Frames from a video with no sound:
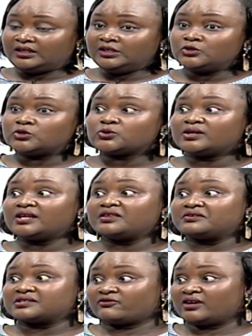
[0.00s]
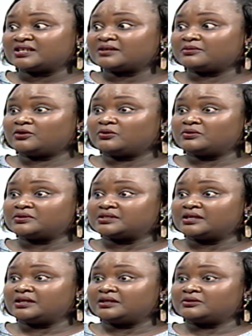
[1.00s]
is also another risk factor,
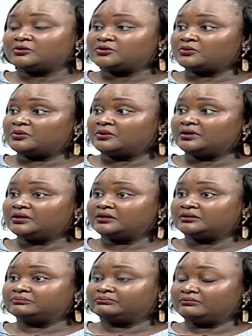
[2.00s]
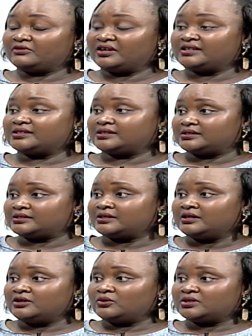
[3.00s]
because it also uh, raises
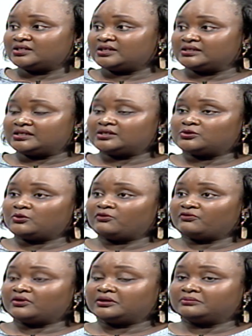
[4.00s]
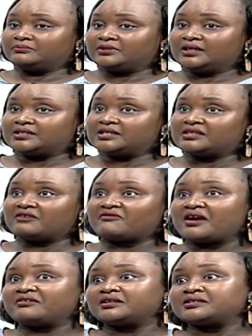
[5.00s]
your chances of uh, getting the
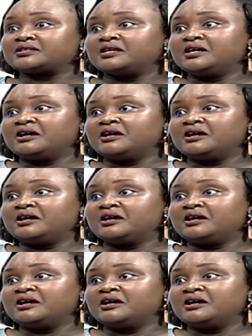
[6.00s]
virus.